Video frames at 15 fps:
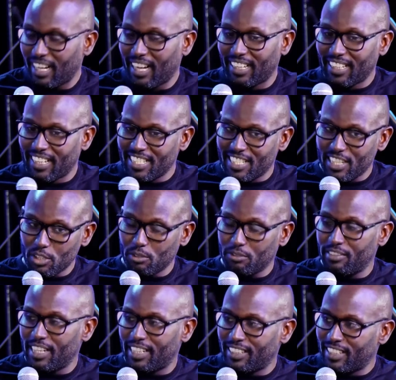And I see
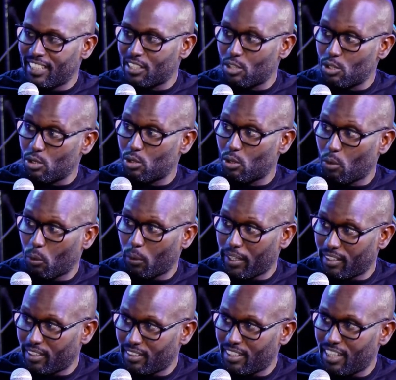you've done that so
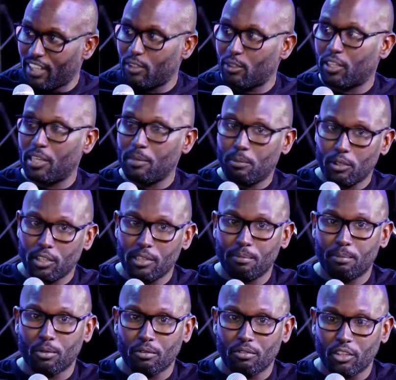well, and you keep on
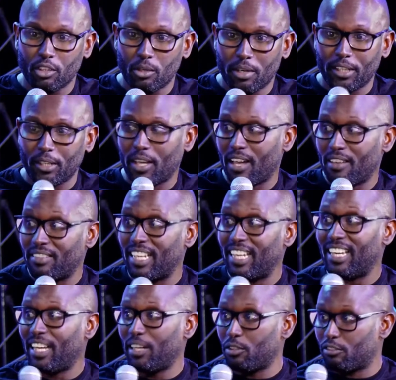improving. No wonder you have a
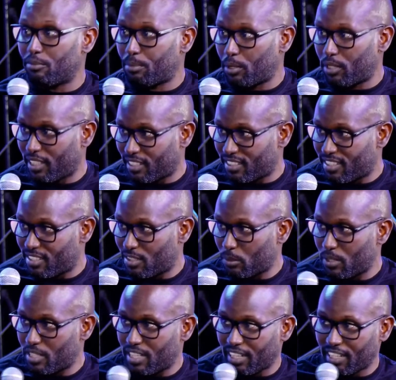line of products
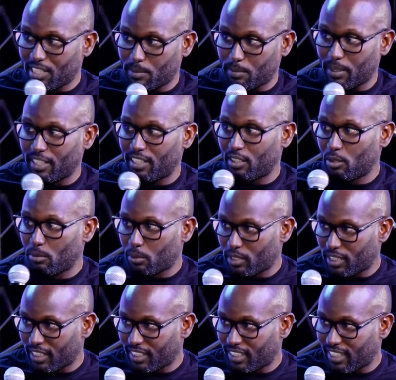which are expanding your
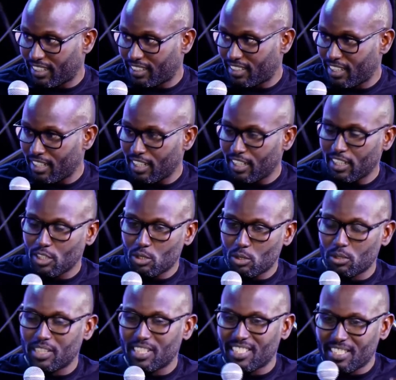product line.
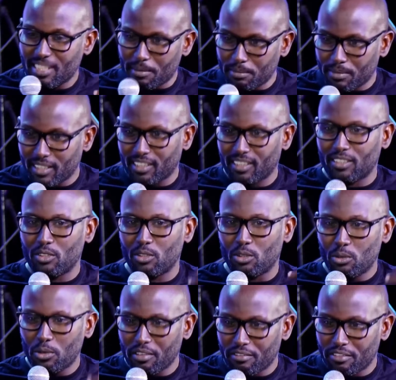So there's something you're
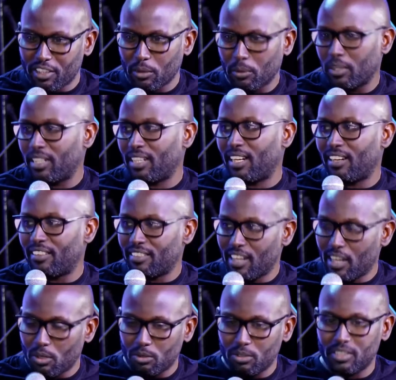doing very well
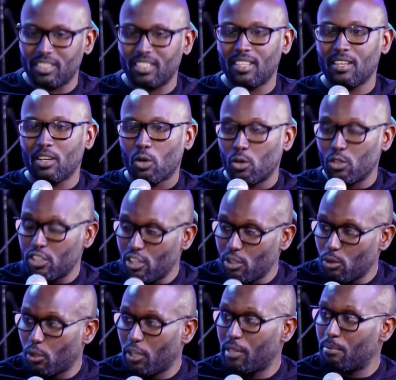around
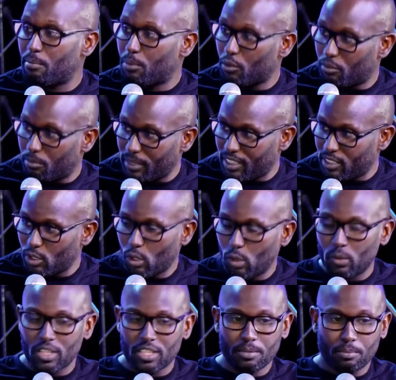continual improvement. You're
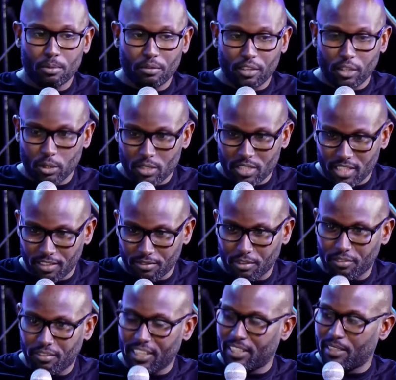always improving yourself.
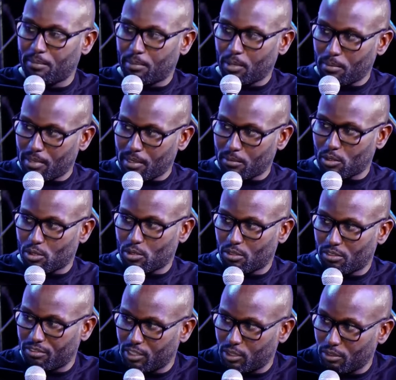You find a problem, you
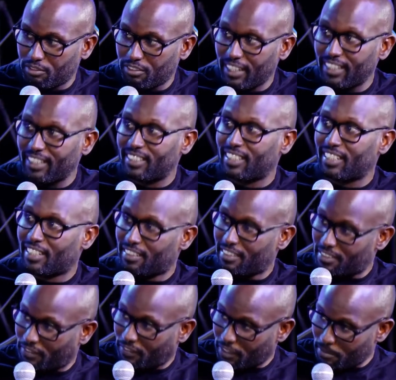solve it. You find
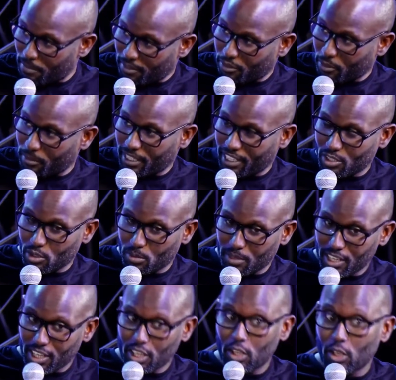feedback from a
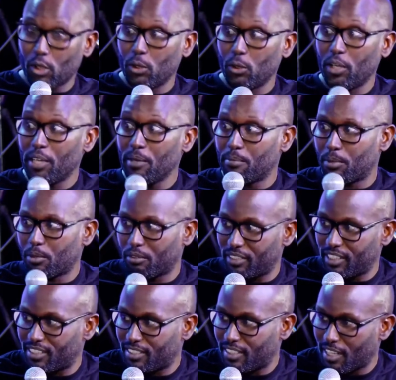customer, you improve
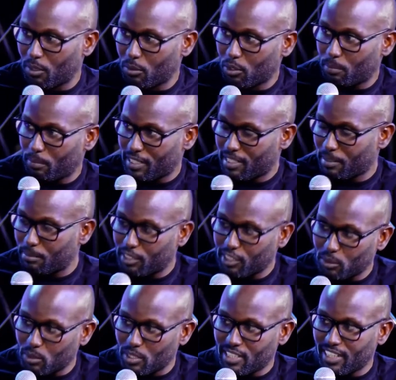it. What Pastor
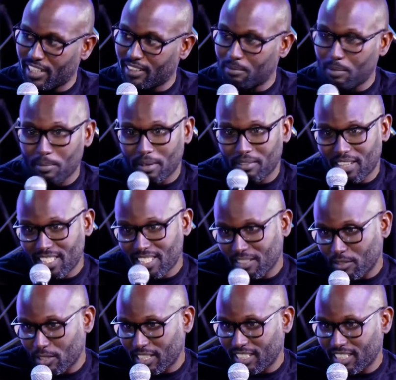Petri was saying, people have asked her
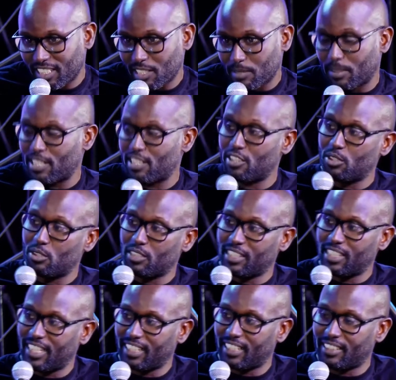for certain things, but she's
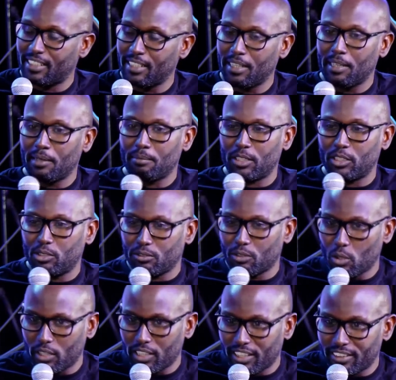not done it. But you've
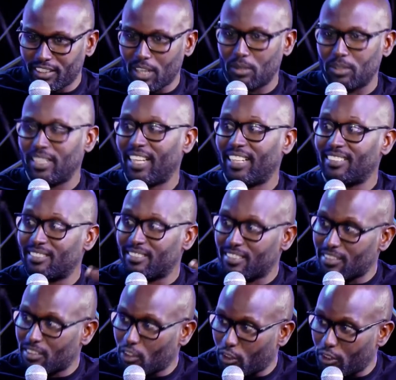gone around
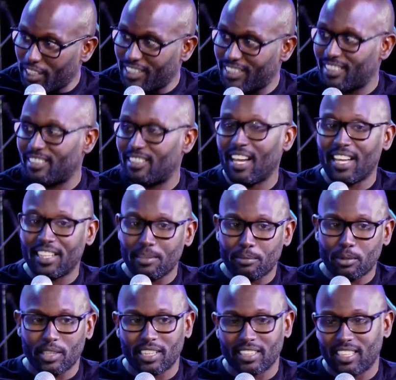and created other
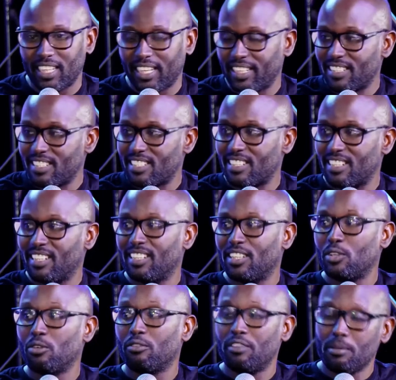product lines.
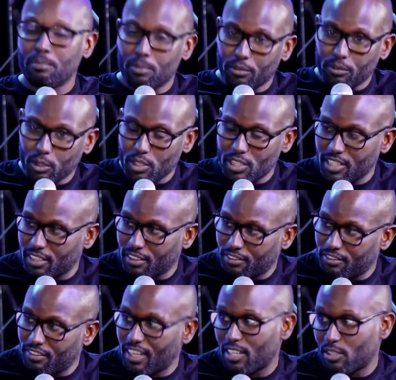You've improved
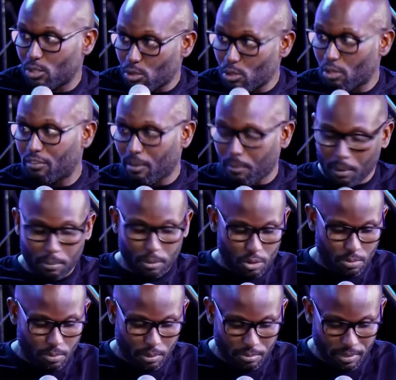yourself as you're solving
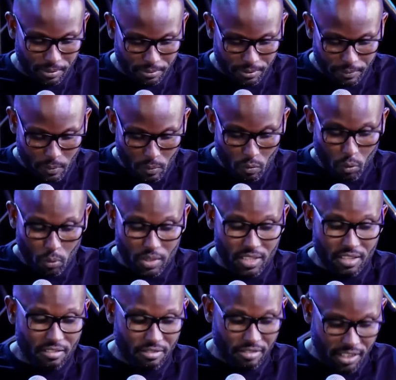people's problems, which
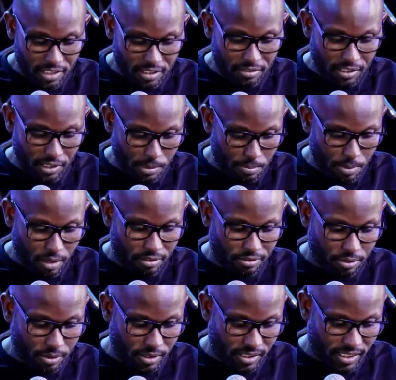is a very, very
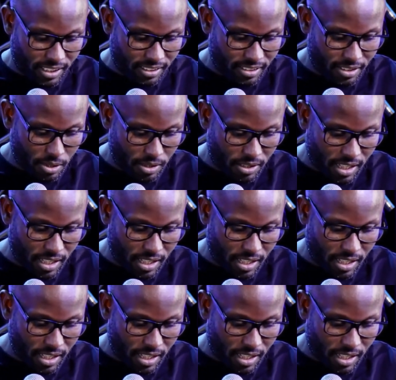powerful thing. So